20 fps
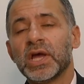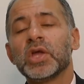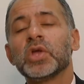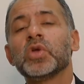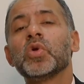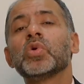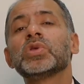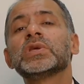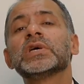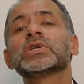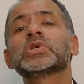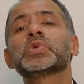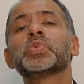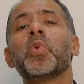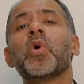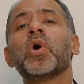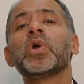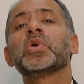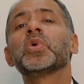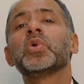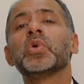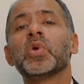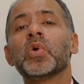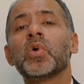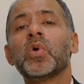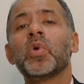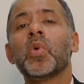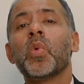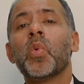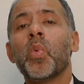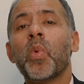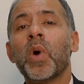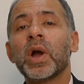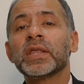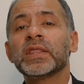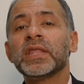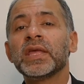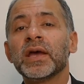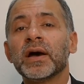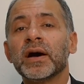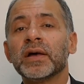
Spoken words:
you just want to know what the